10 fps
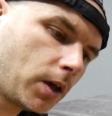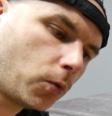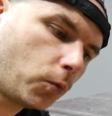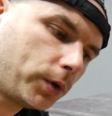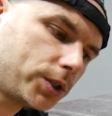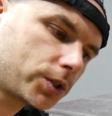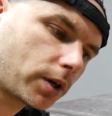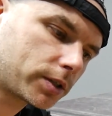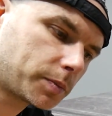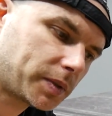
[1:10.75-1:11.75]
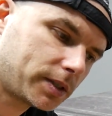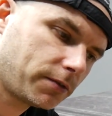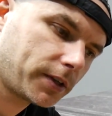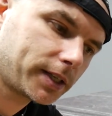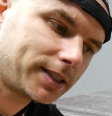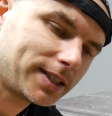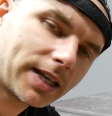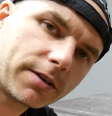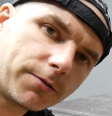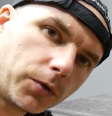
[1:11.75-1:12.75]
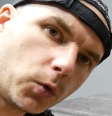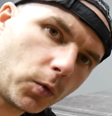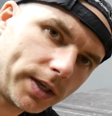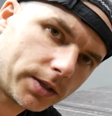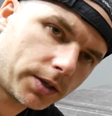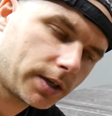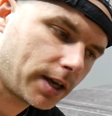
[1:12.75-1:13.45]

which are specifically designed for the winter